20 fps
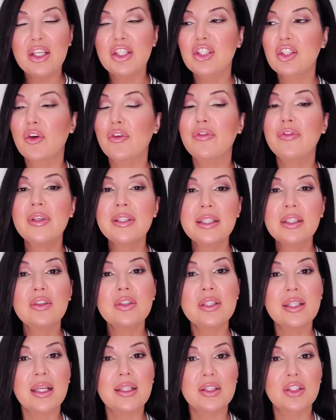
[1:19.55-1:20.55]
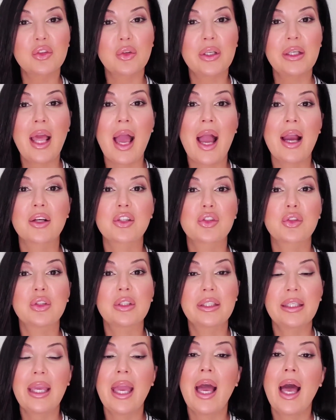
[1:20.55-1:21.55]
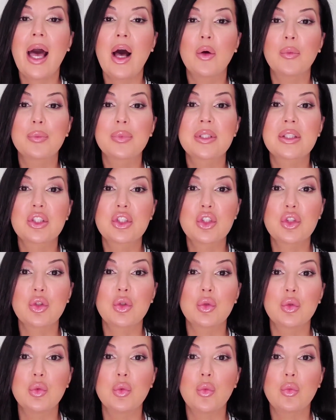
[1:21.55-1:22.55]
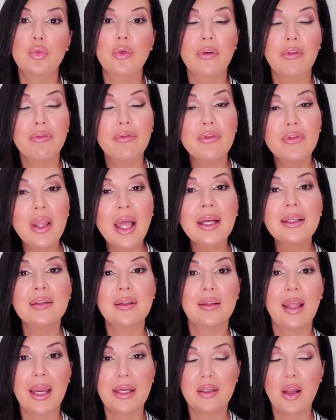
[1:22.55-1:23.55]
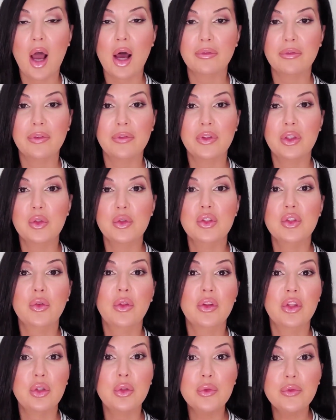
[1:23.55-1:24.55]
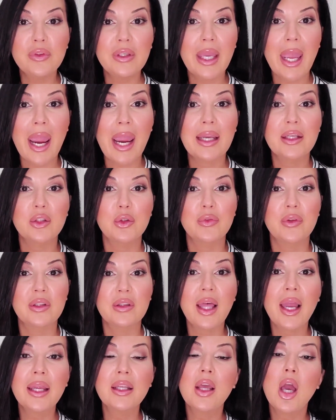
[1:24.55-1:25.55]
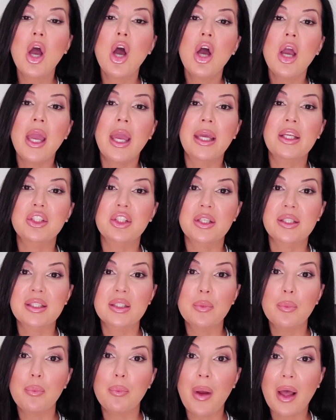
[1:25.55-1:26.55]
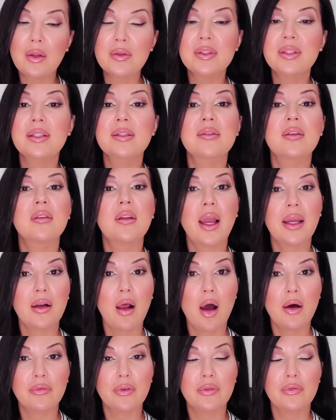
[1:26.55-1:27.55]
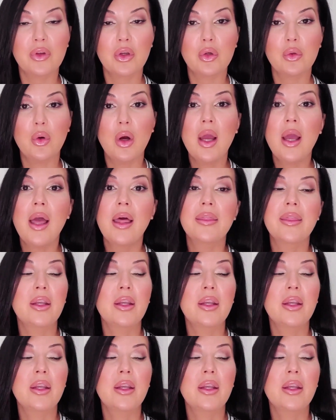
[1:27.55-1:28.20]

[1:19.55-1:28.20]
So physical sunscreen actually helps to reflect light off of you. So the UVA and UV light, it just bounces the light off of you.